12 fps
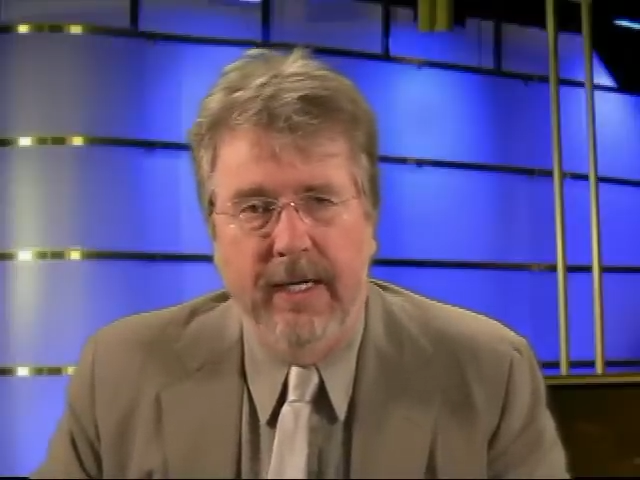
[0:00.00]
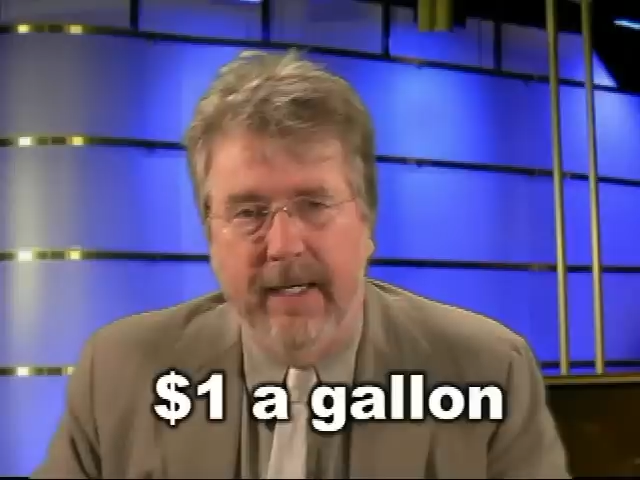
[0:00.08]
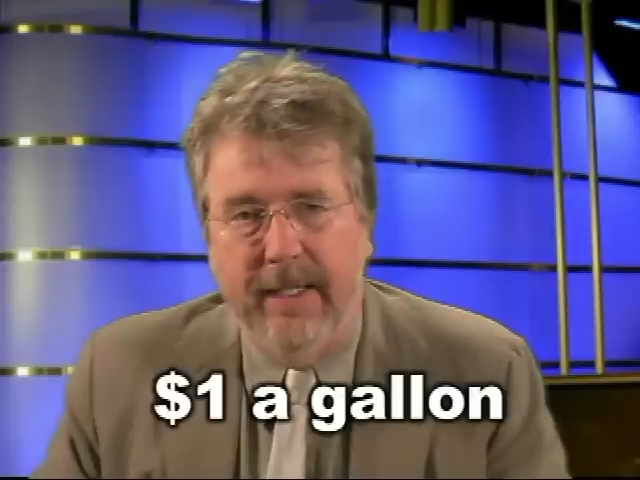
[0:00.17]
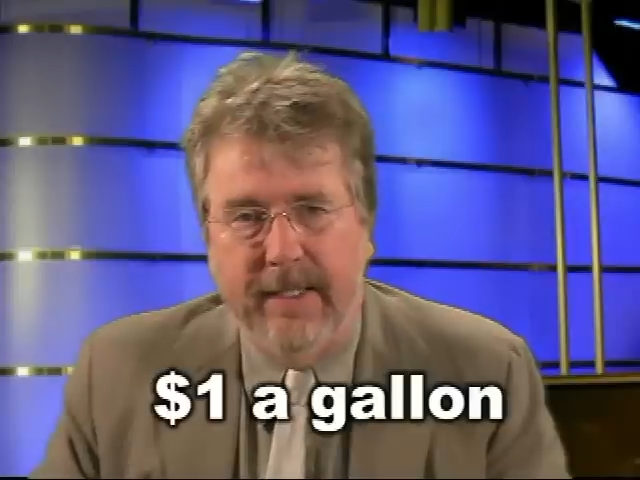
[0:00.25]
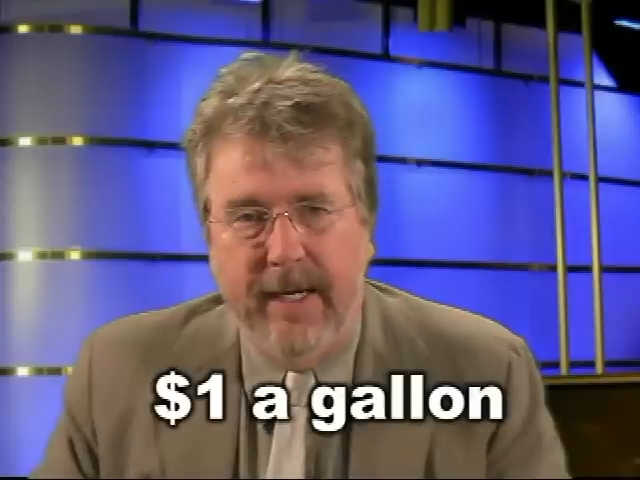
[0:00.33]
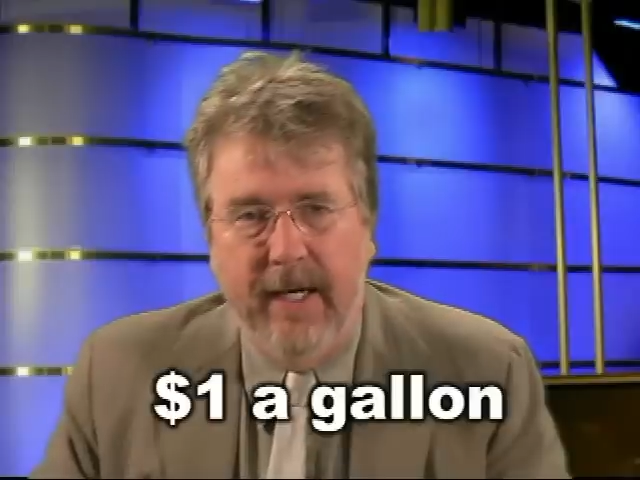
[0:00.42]

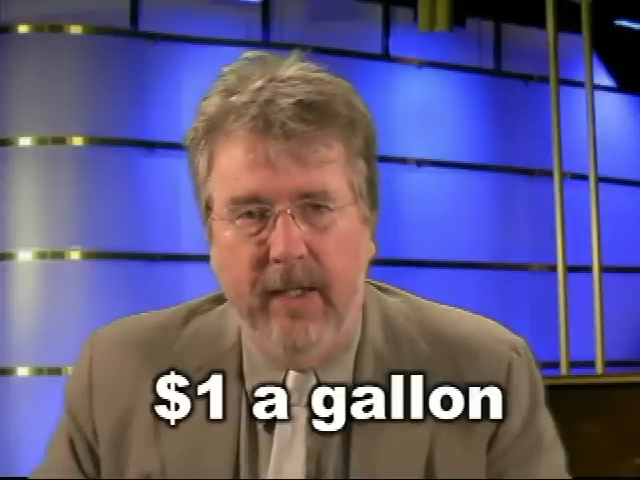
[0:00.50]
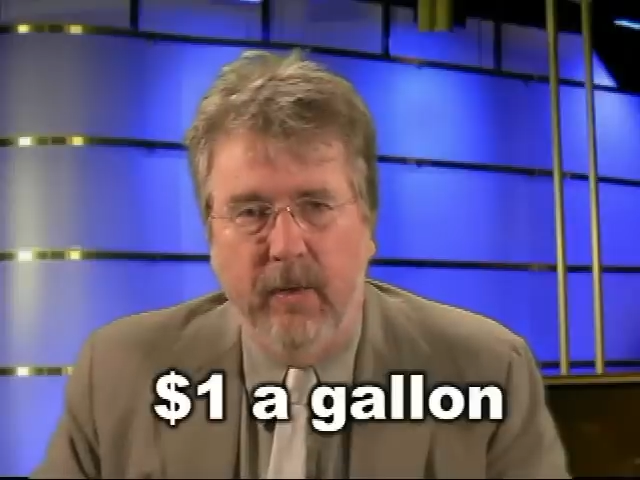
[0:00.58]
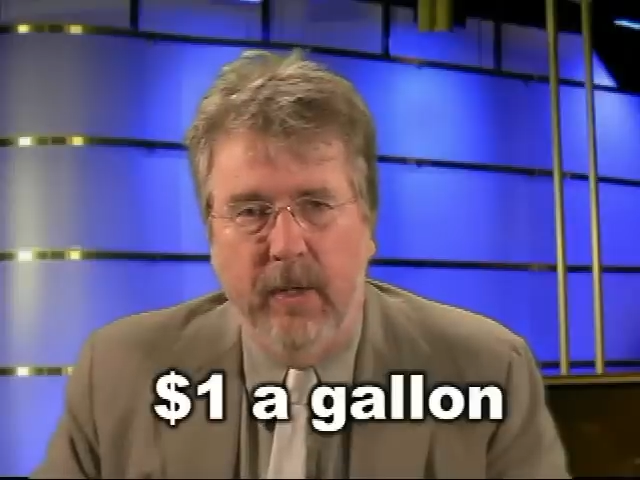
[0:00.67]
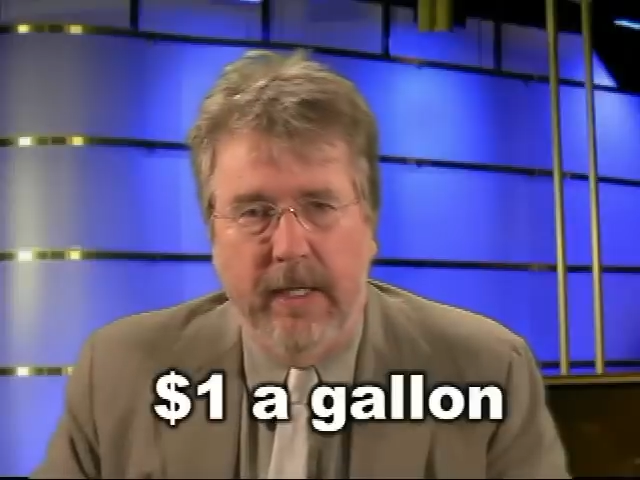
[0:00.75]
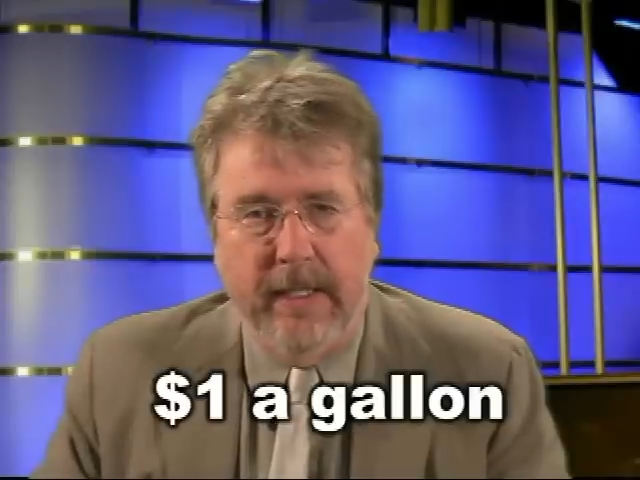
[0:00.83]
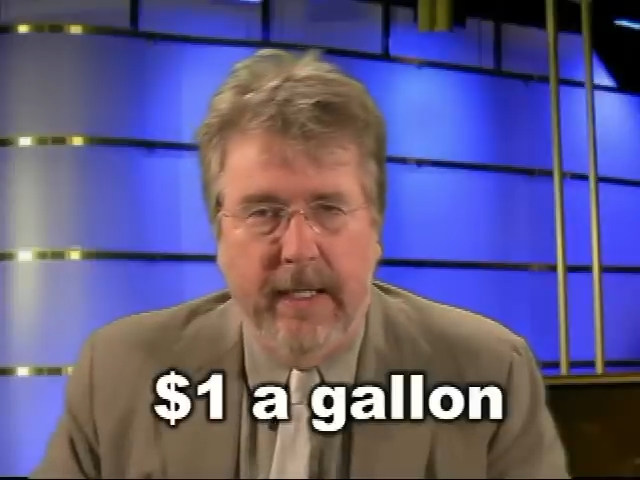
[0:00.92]
and
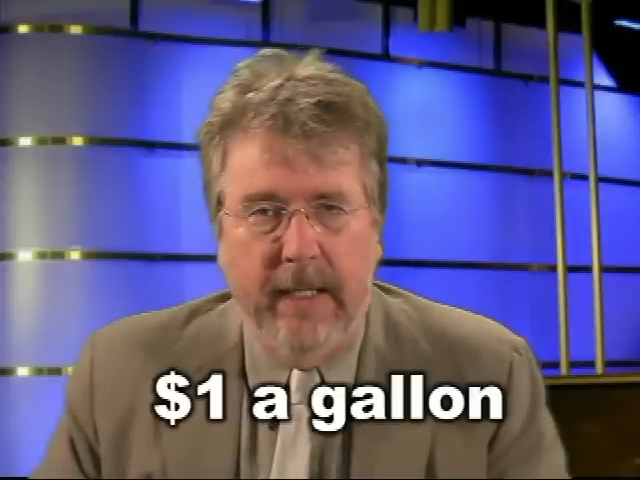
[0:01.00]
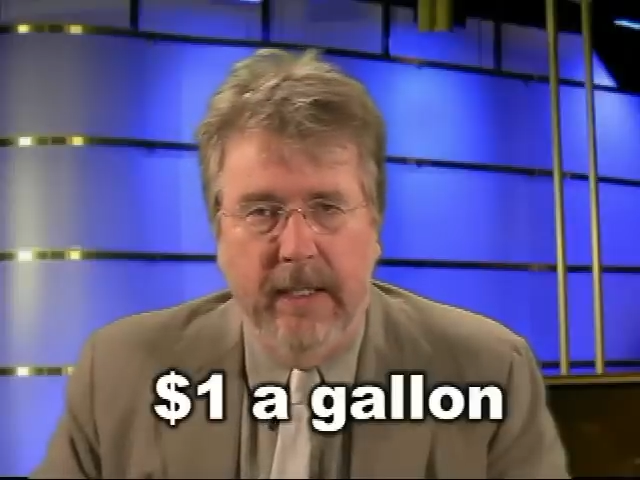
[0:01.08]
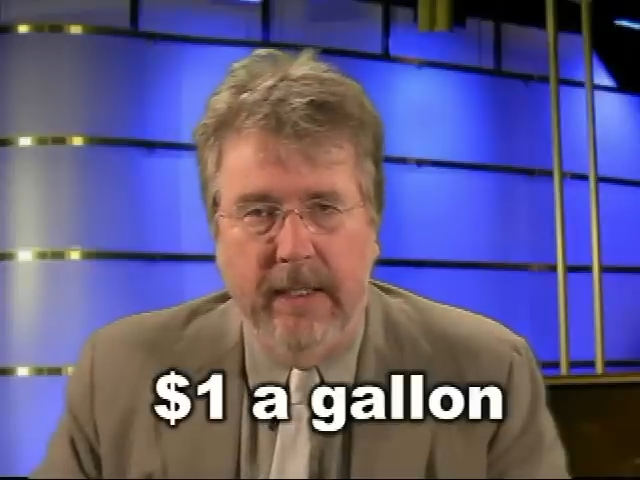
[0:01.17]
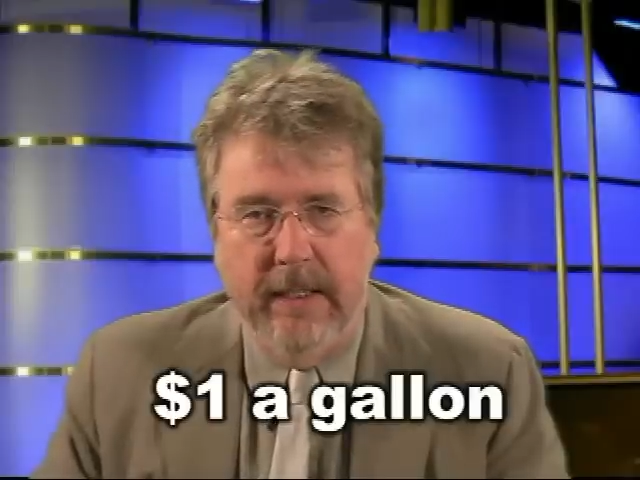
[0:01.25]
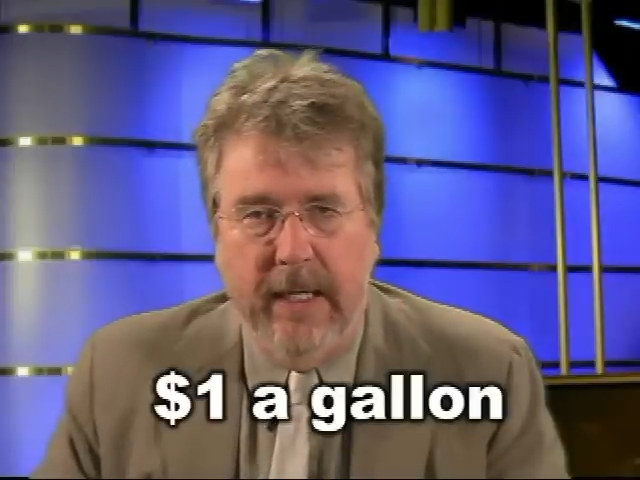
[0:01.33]
$1 a gallon